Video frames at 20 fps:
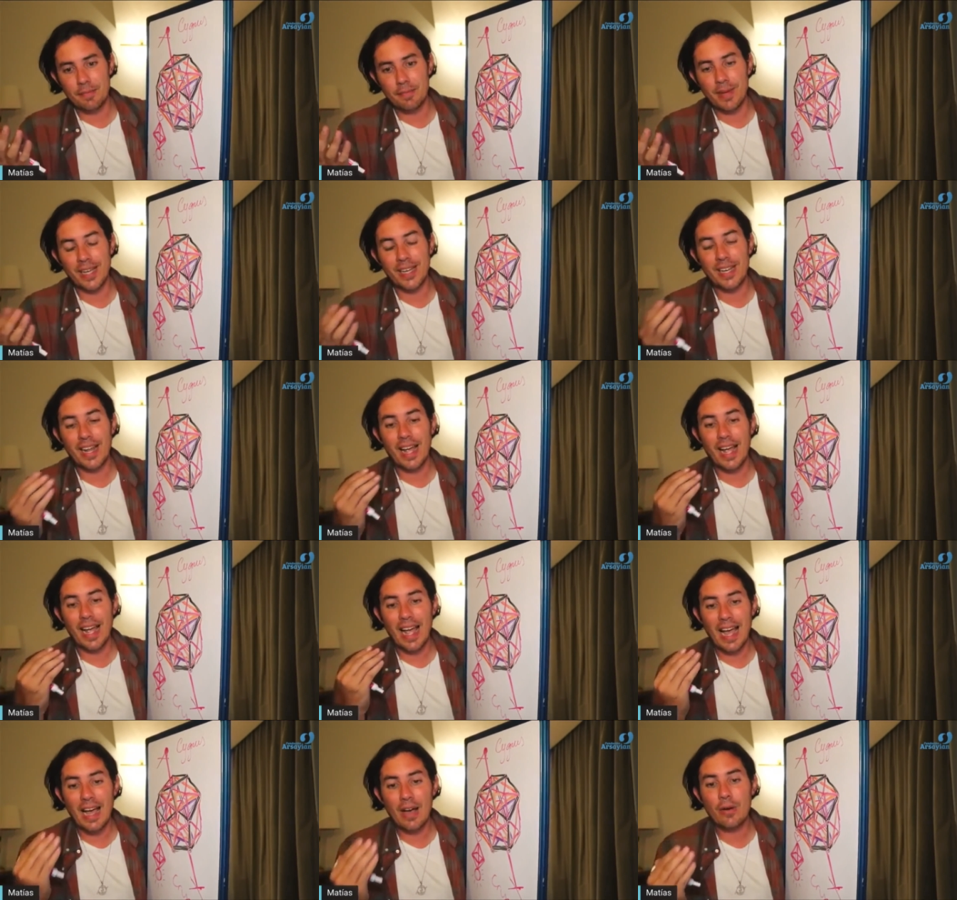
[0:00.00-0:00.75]
But
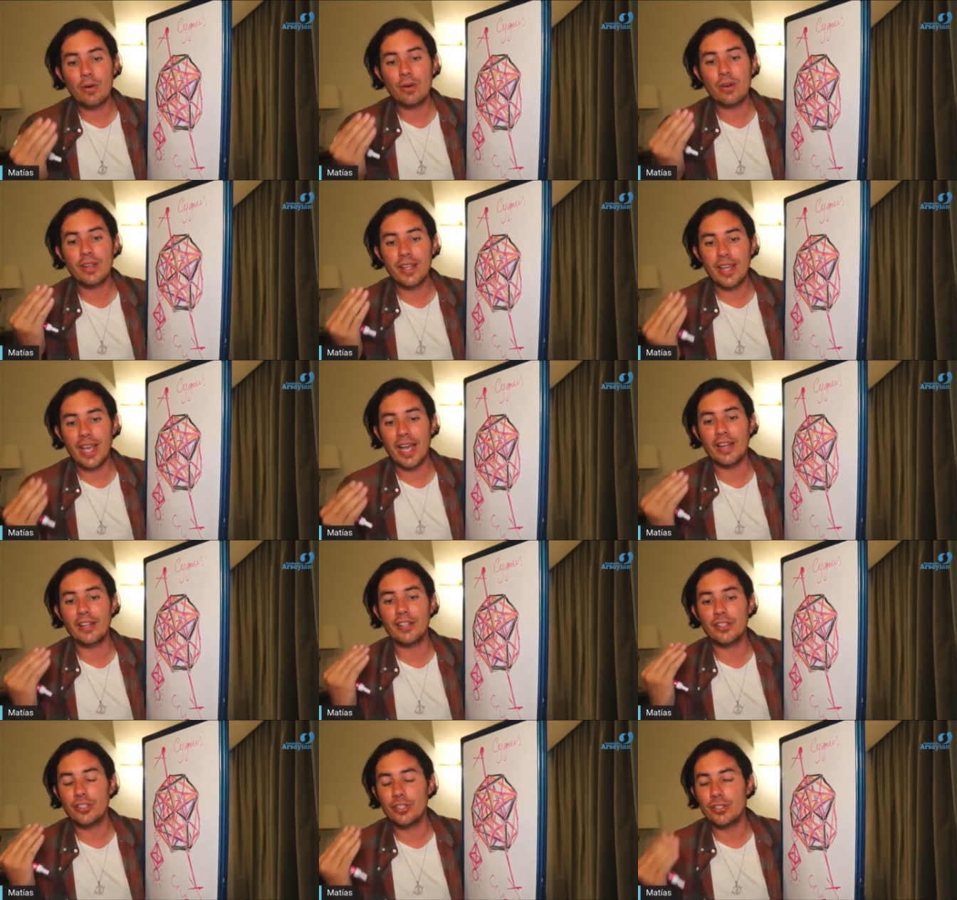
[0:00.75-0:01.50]
how
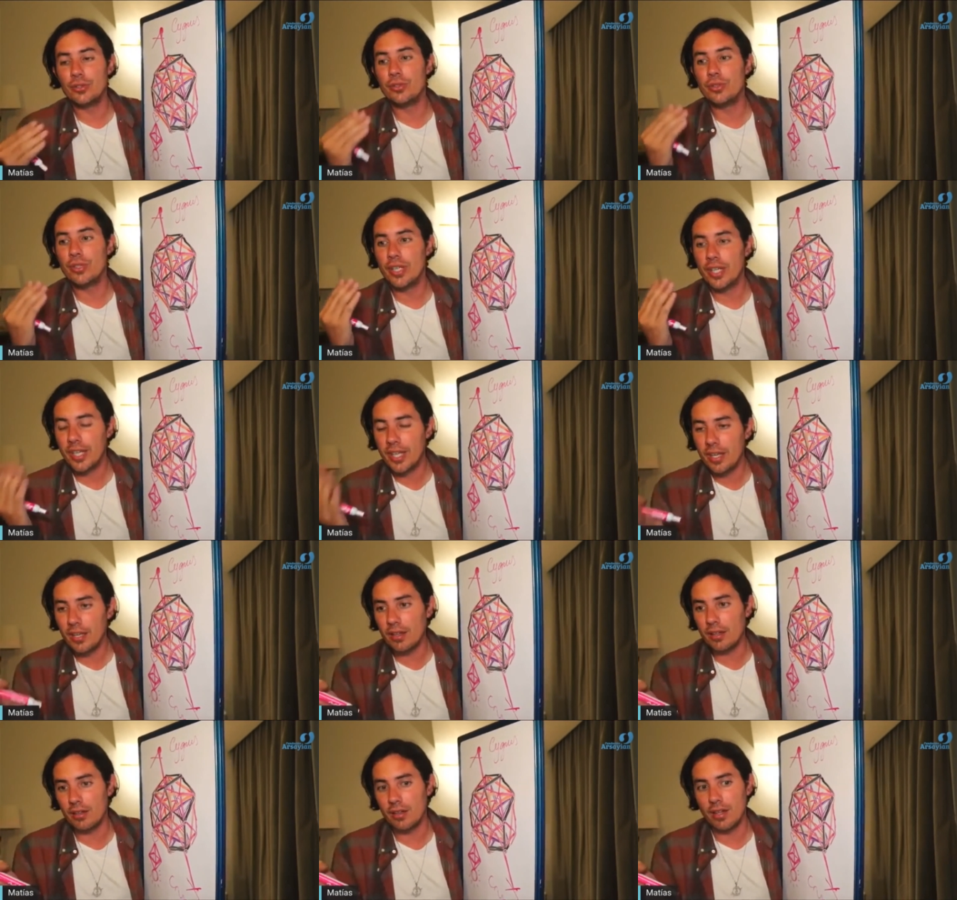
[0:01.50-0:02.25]
can you
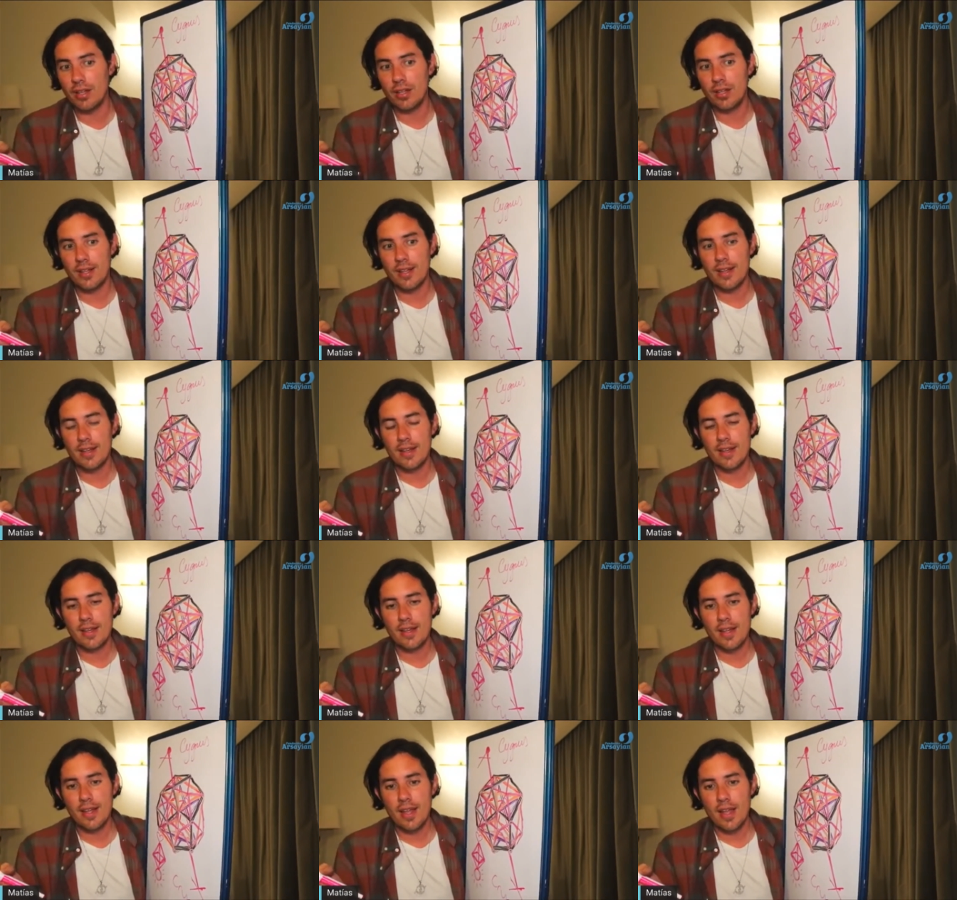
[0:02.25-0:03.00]
heal
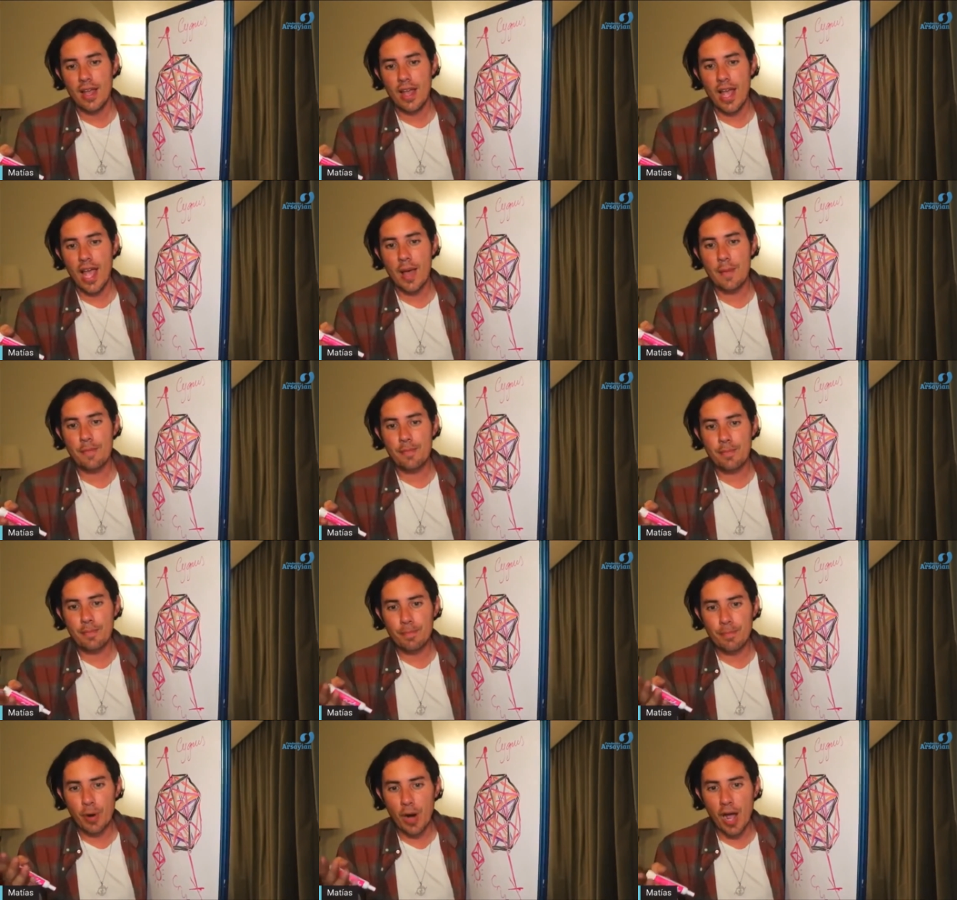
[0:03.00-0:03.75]
a
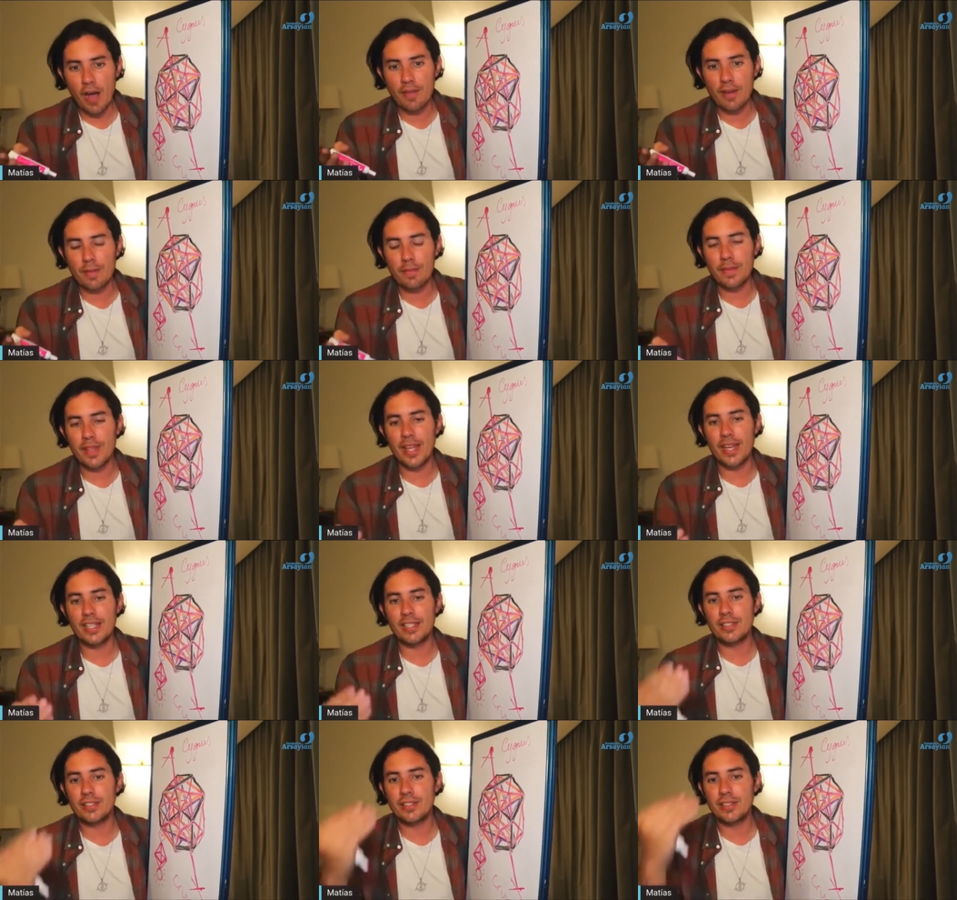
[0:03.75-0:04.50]
problem that
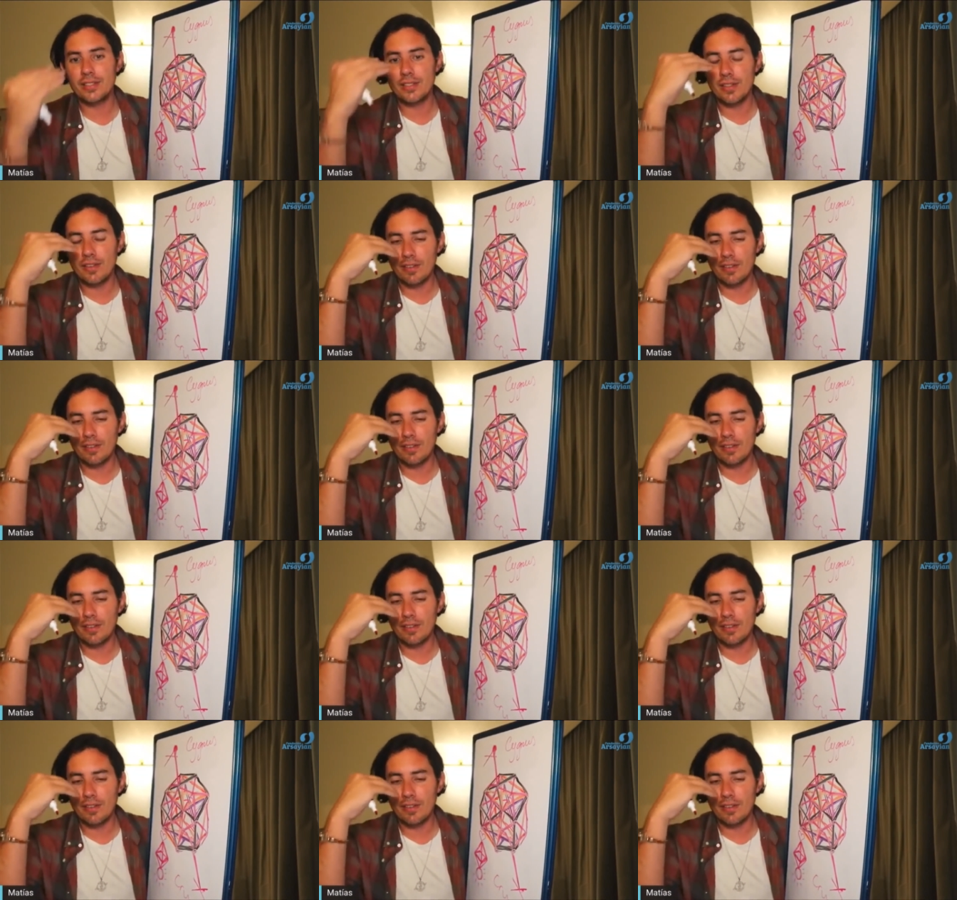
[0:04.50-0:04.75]
is